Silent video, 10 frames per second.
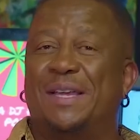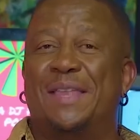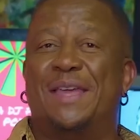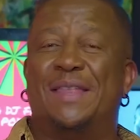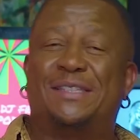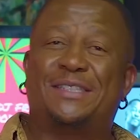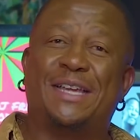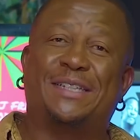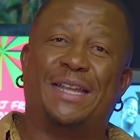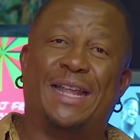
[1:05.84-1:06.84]
And then that
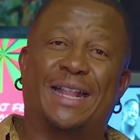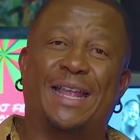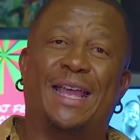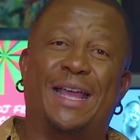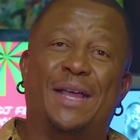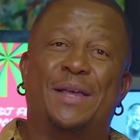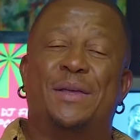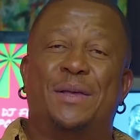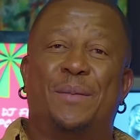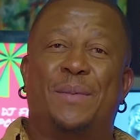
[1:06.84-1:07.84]
stick's a lot
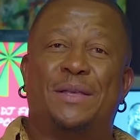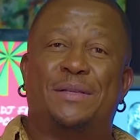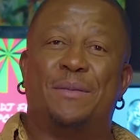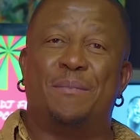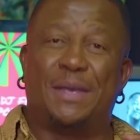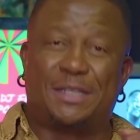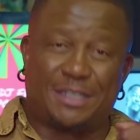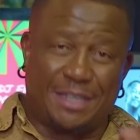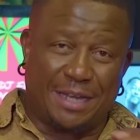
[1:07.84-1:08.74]
but match stick,